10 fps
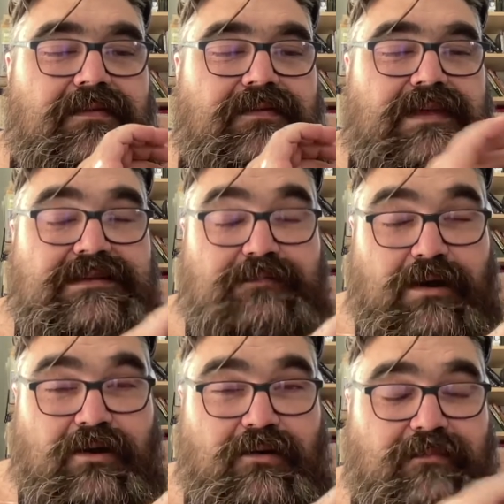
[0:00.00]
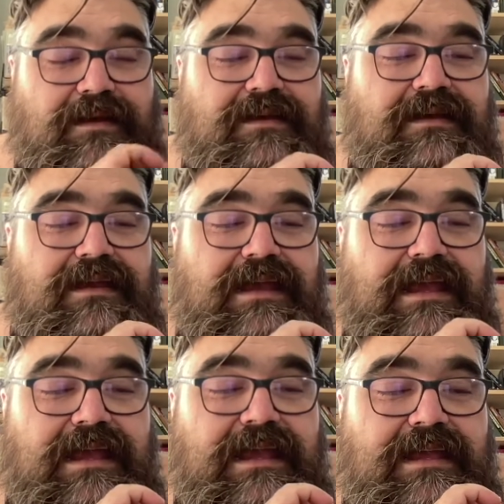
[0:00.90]
This poem
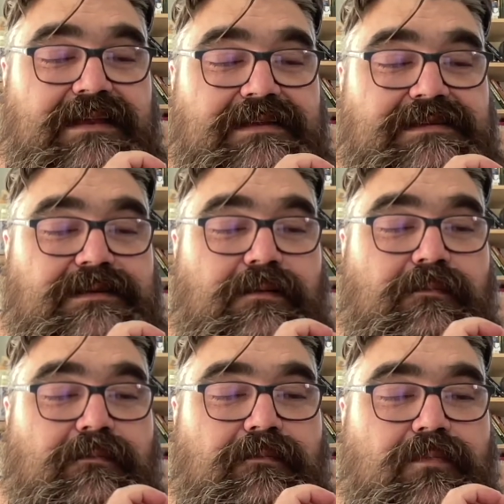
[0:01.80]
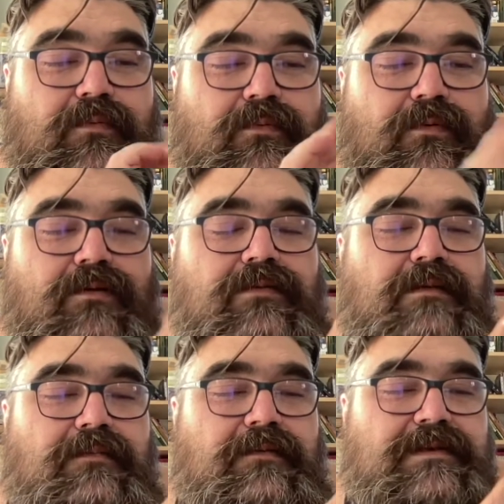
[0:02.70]
is, well,
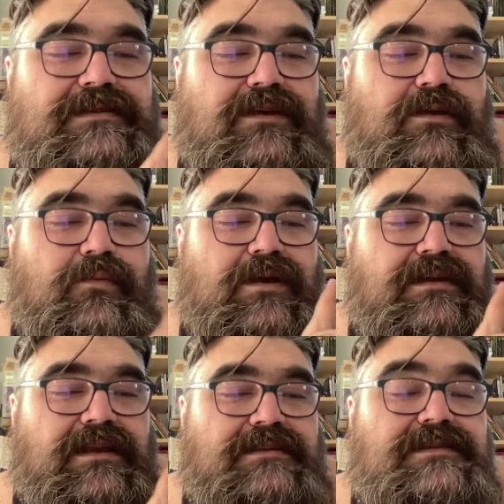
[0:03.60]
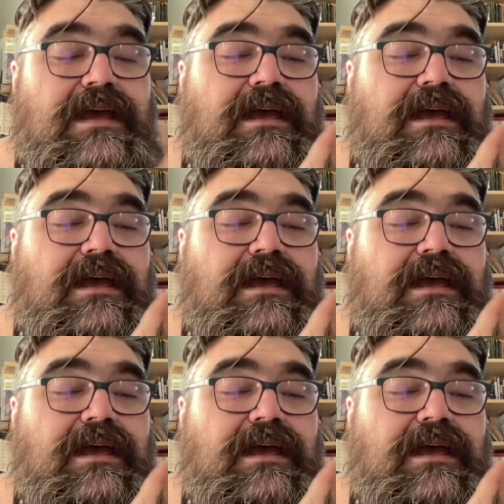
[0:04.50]
let me tell you where it is.